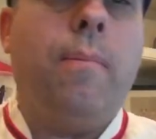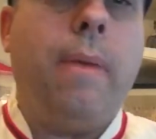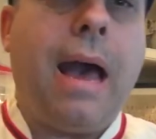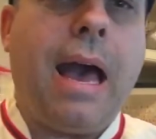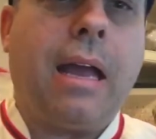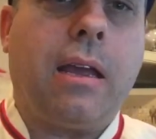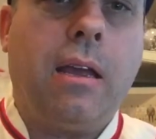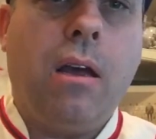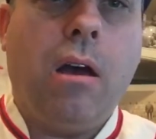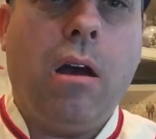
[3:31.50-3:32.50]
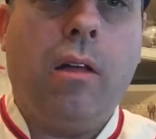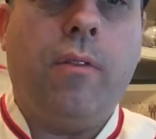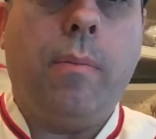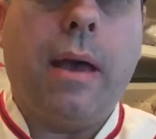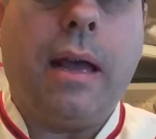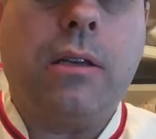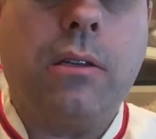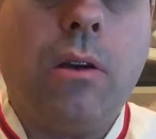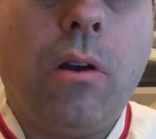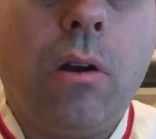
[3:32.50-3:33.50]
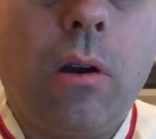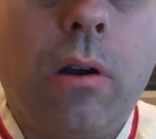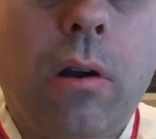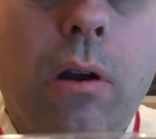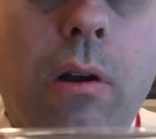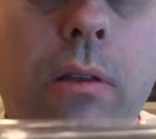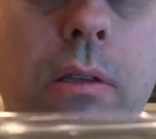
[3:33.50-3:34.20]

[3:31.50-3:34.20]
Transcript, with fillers: the back, all of the backs are are